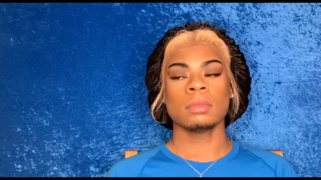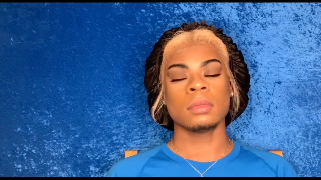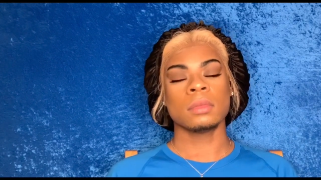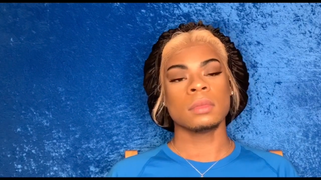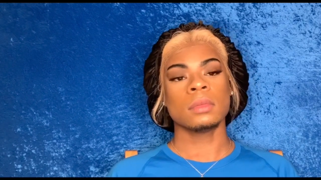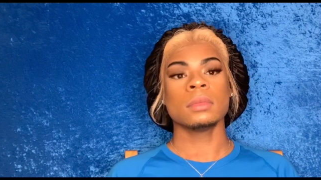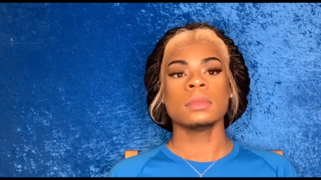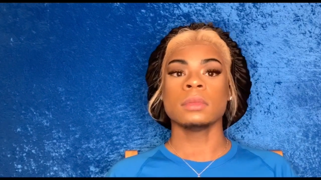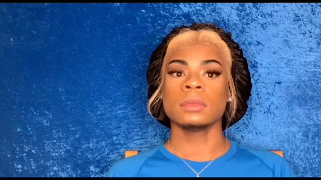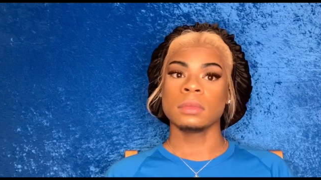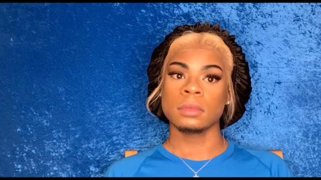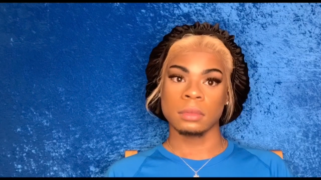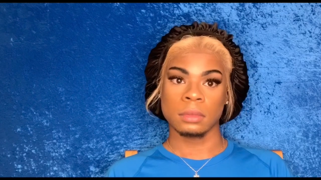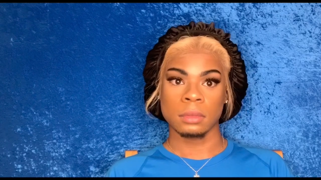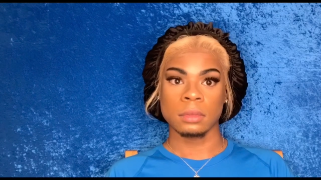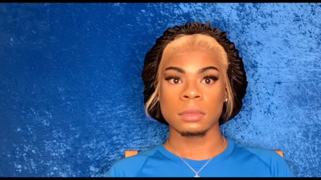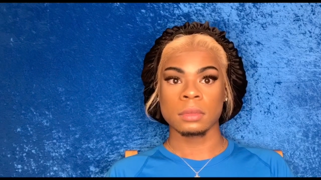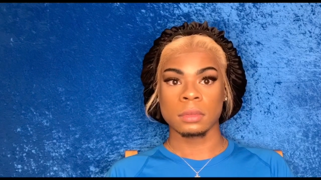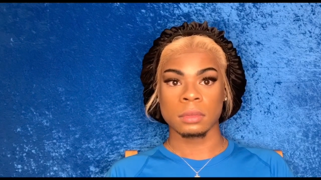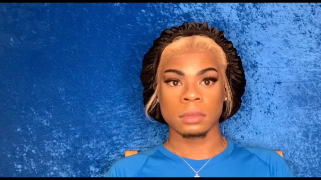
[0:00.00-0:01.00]

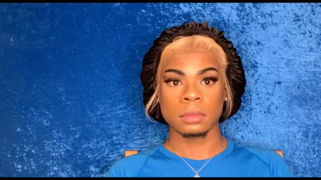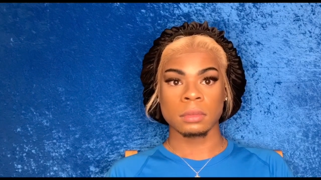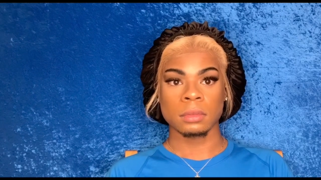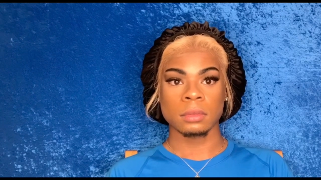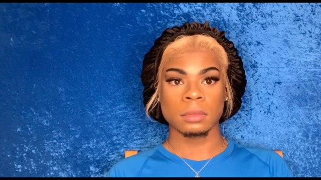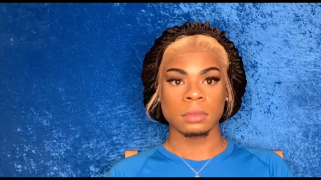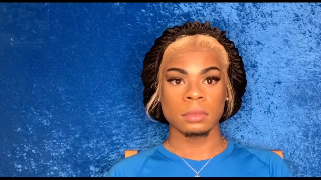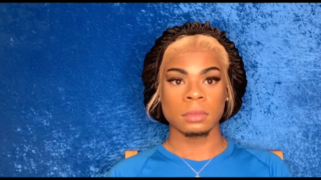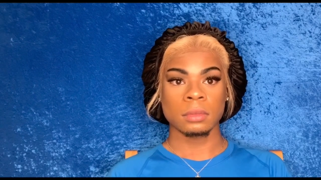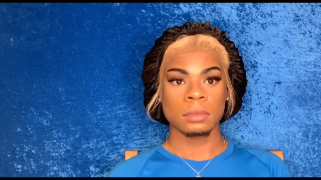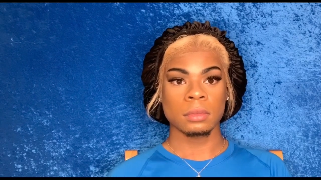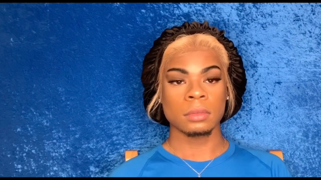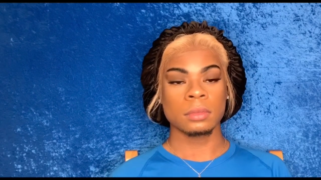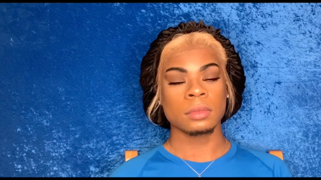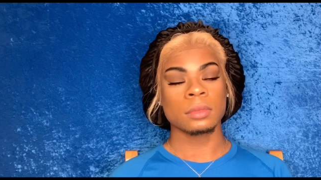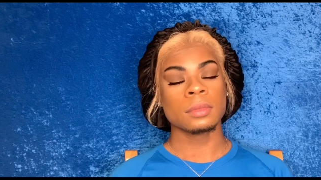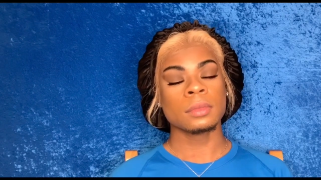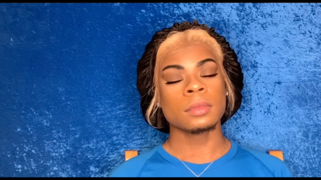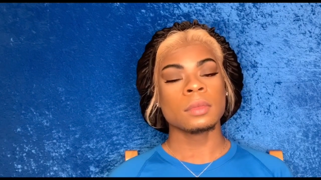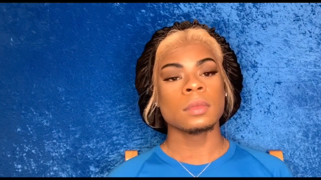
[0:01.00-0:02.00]

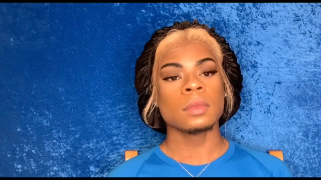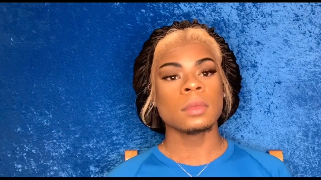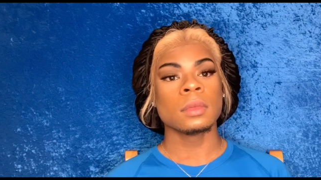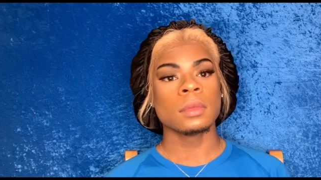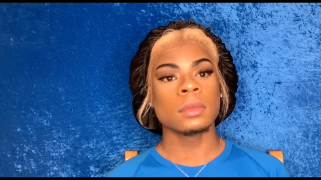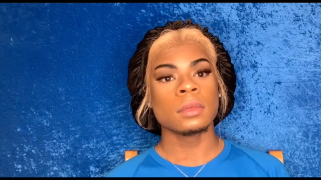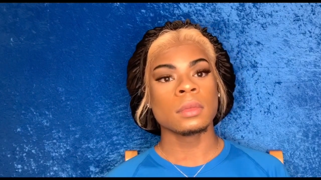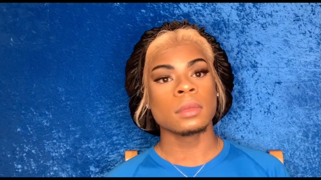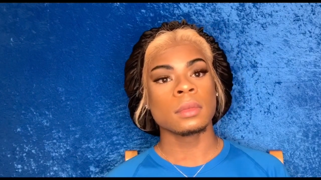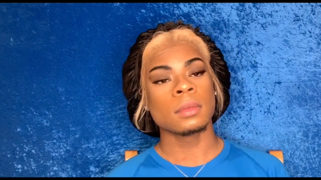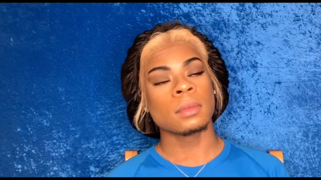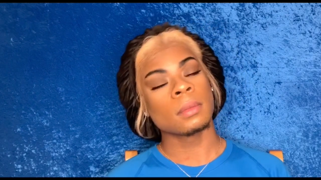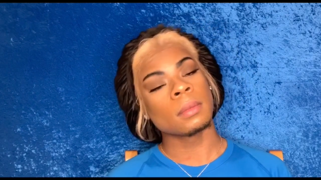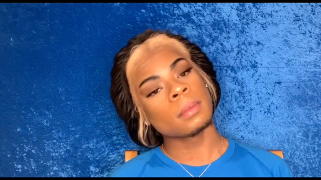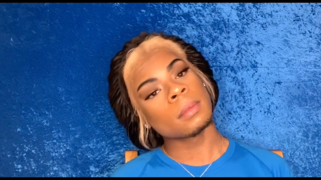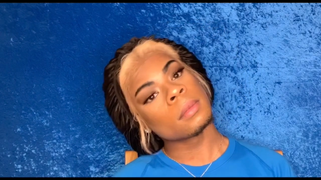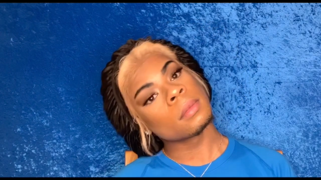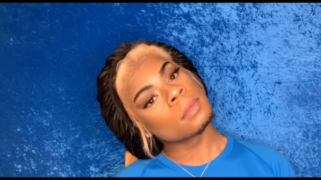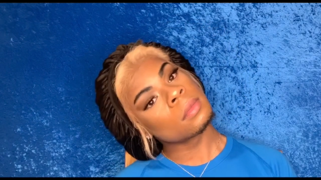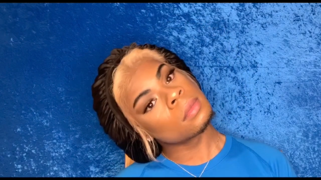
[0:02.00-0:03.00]

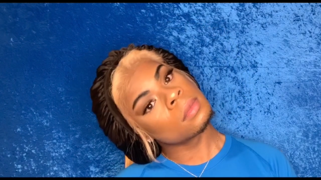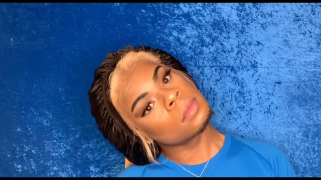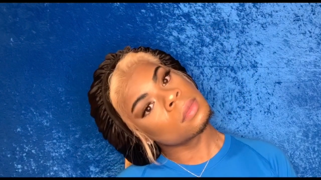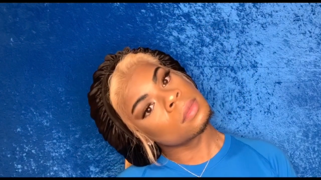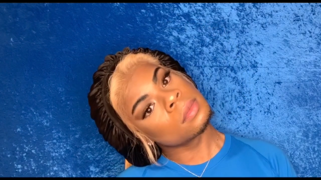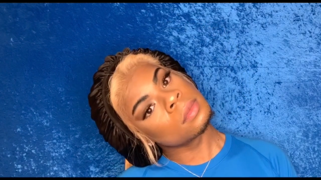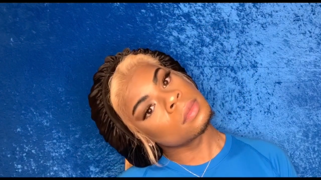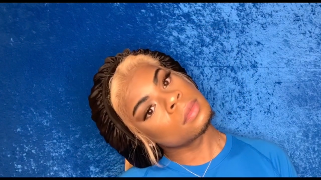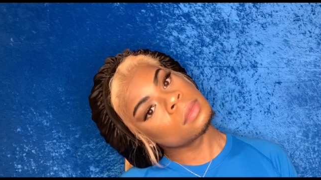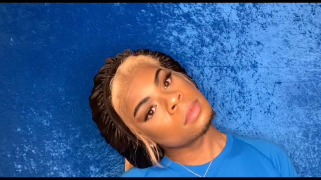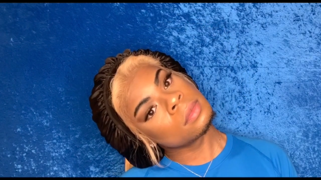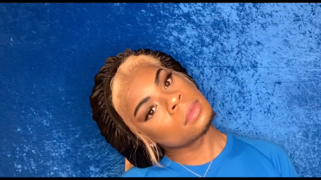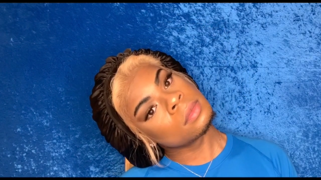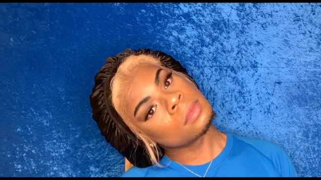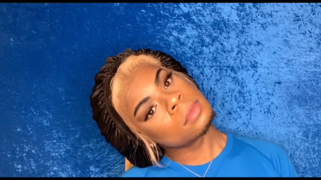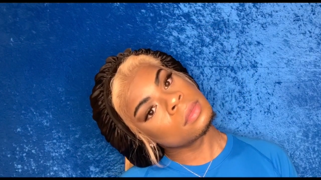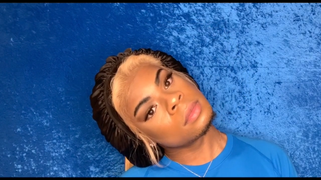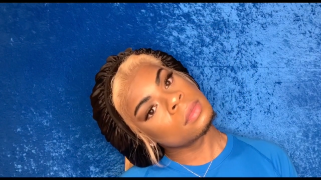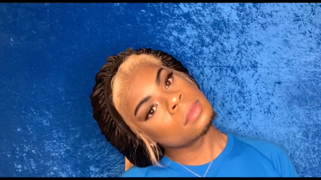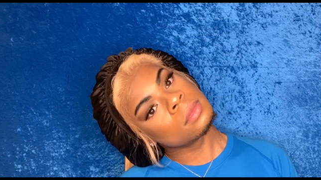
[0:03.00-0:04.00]

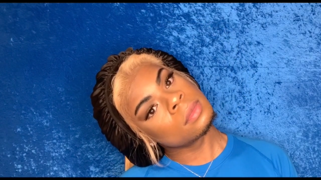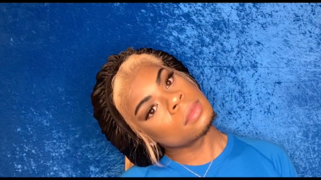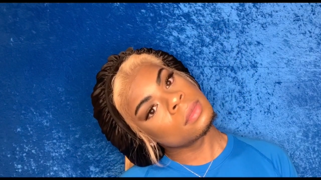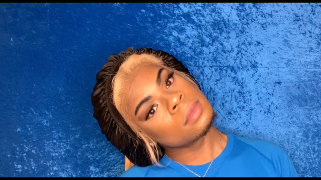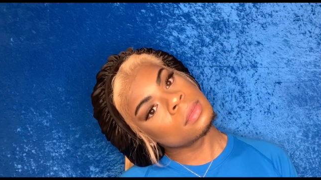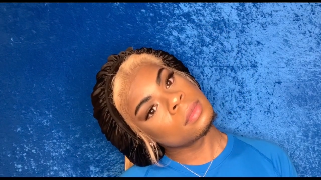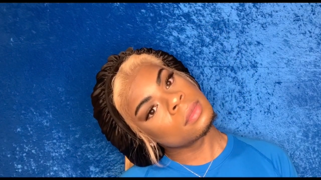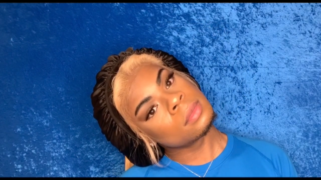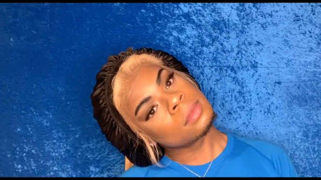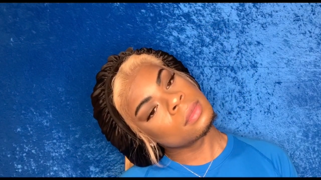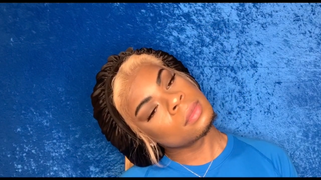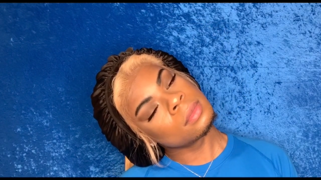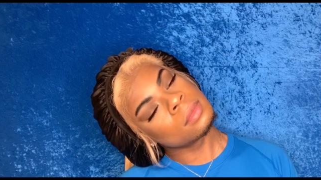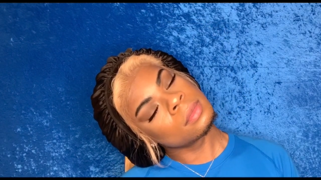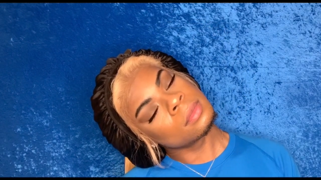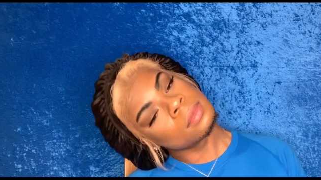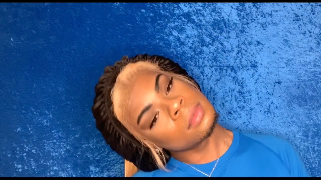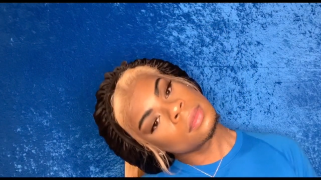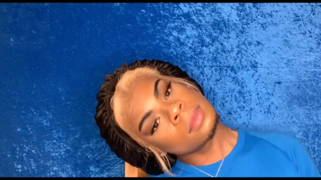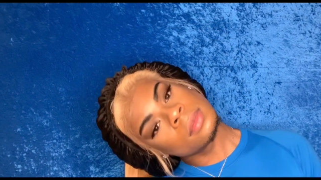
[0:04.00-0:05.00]
(silence)